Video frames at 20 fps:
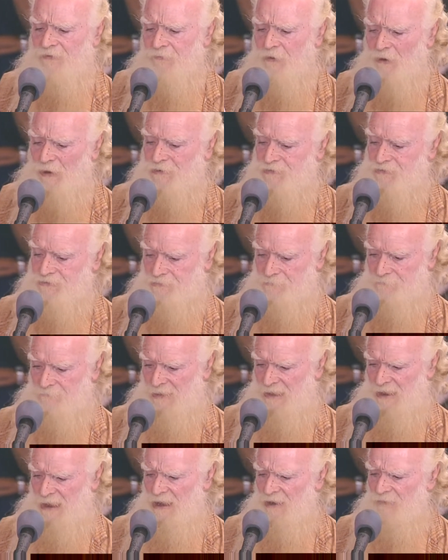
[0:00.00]
foods,
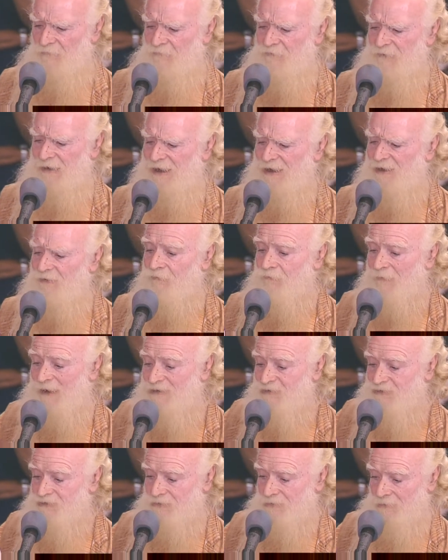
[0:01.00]
when
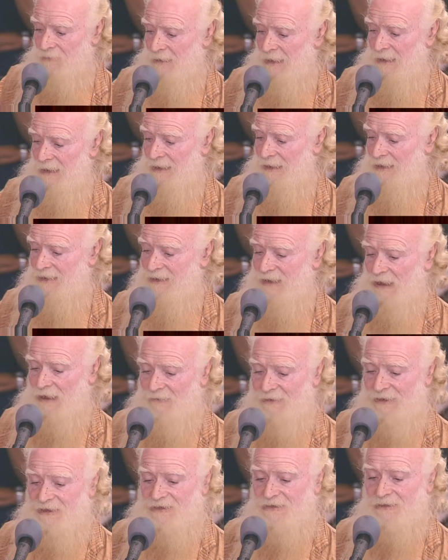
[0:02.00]
once in our
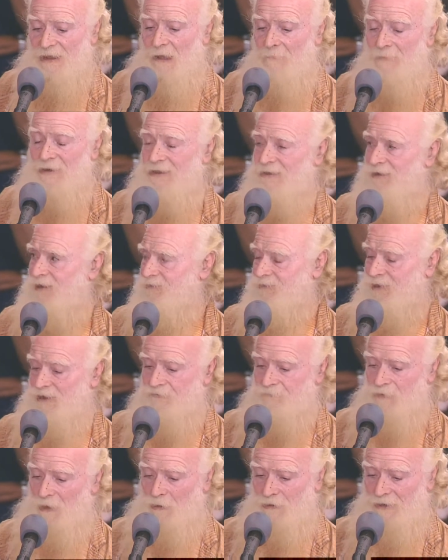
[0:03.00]
Islamic Research
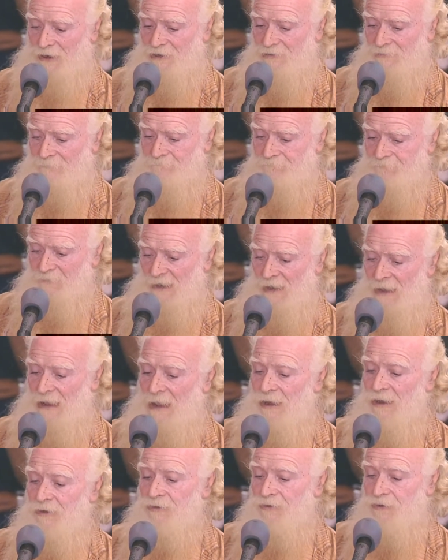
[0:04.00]
Foundation,
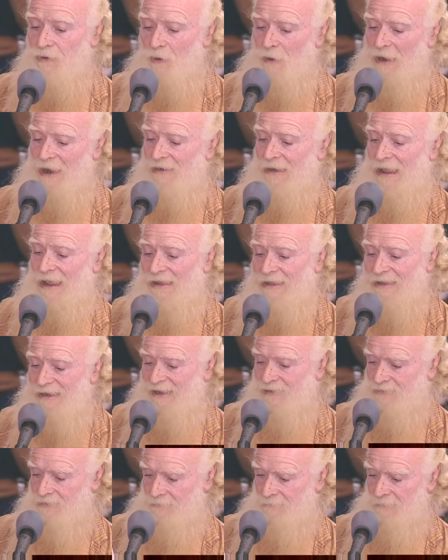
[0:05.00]
you had
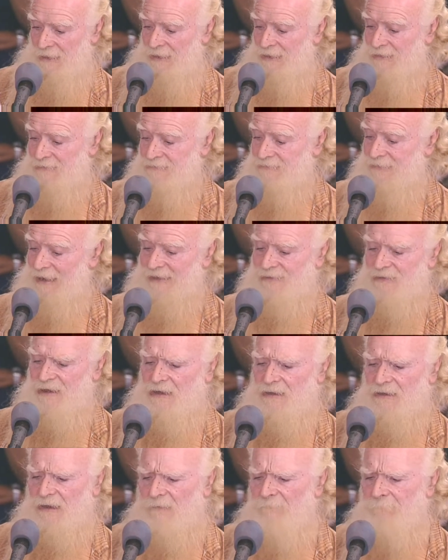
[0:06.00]
agreed that a
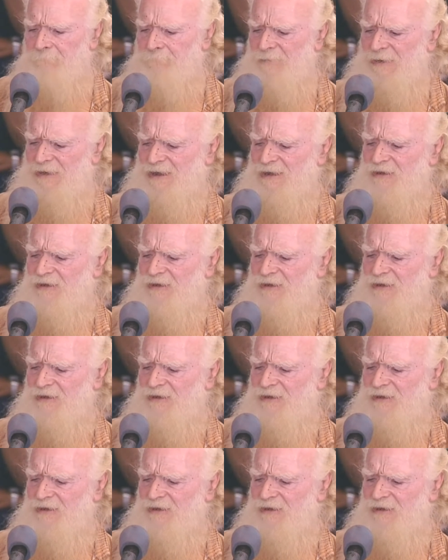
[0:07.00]
complete